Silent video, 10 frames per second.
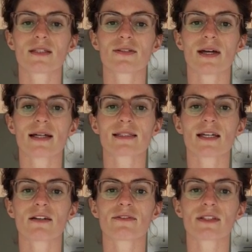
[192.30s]
As you
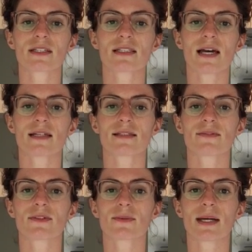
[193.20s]
exhale, feel the sides
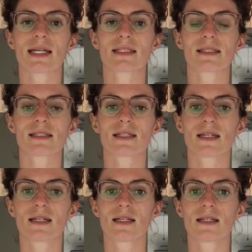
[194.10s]
of the waist
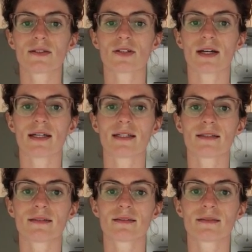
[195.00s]
draw
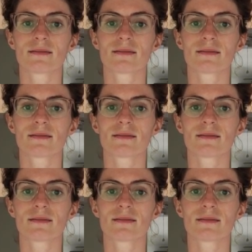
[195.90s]
in.